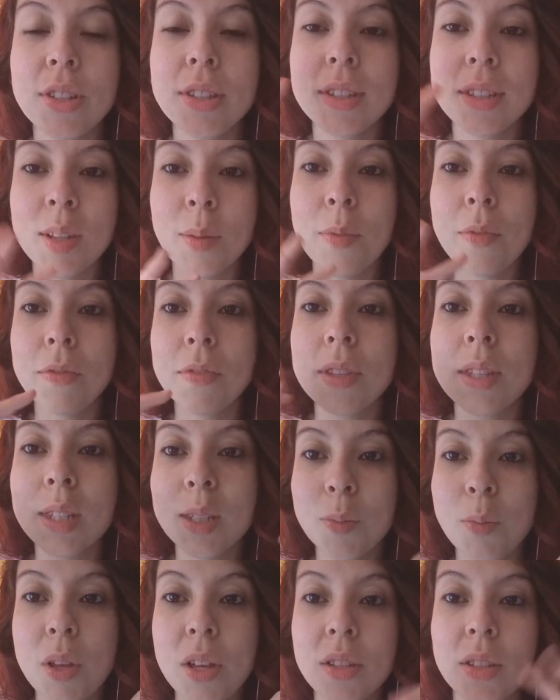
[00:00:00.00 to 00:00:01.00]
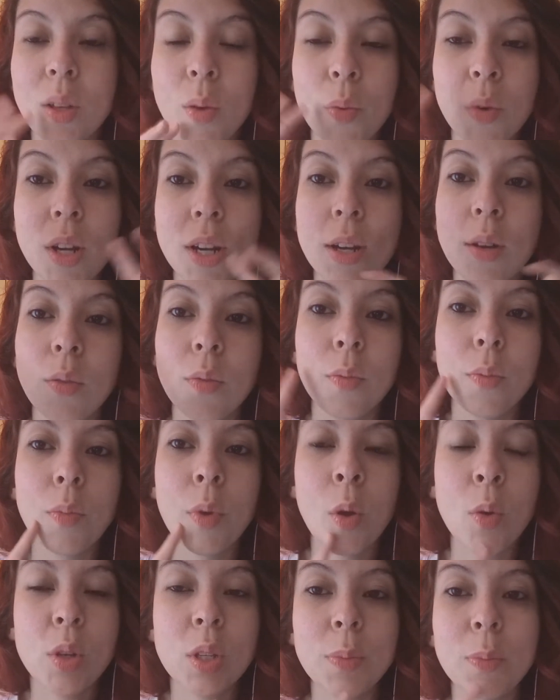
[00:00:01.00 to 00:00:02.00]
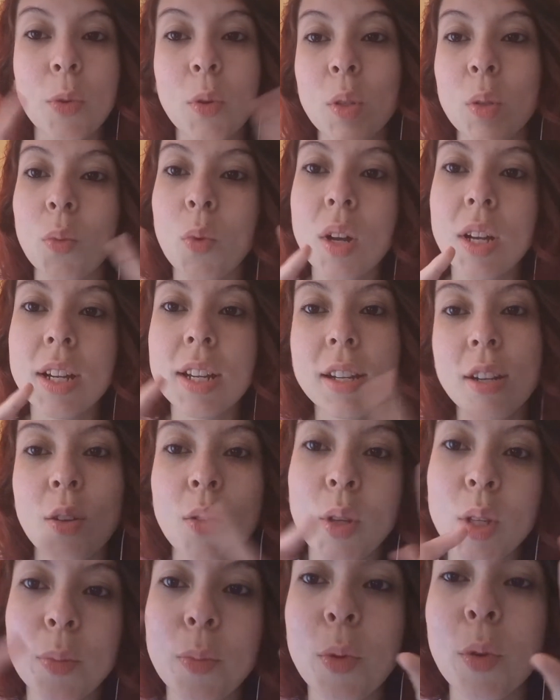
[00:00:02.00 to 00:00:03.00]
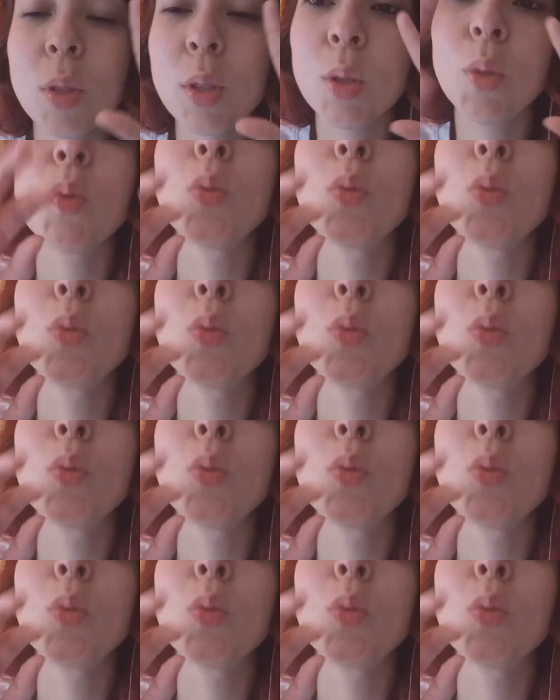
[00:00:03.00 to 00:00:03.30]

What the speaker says: some of the spells that were in Hocus Pocus 1 and Hocus Pocus 2.